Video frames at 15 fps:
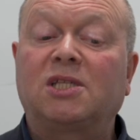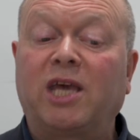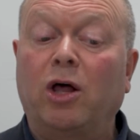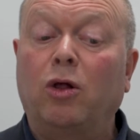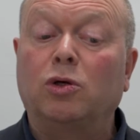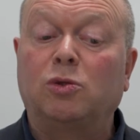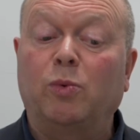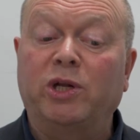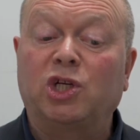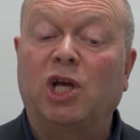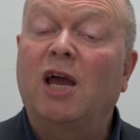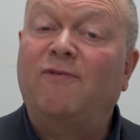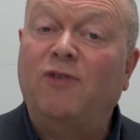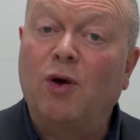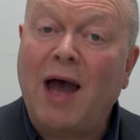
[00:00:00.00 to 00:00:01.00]
skills which,
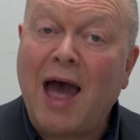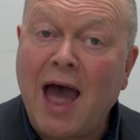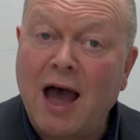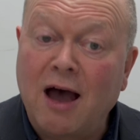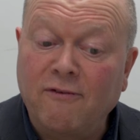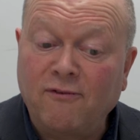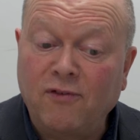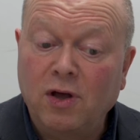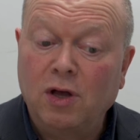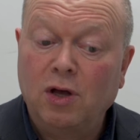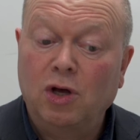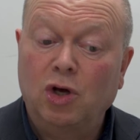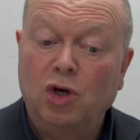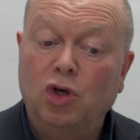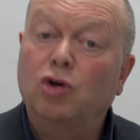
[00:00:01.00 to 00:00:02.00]
if you have,
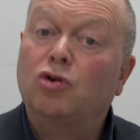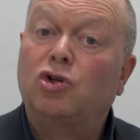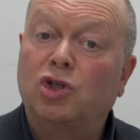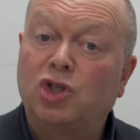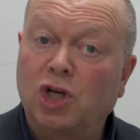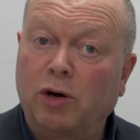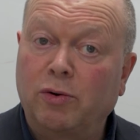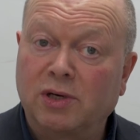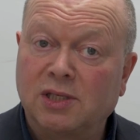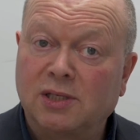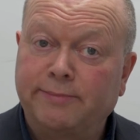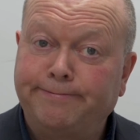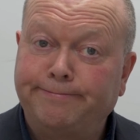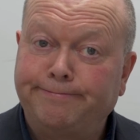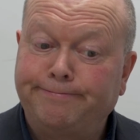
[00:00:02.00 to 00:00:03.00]
you should show us.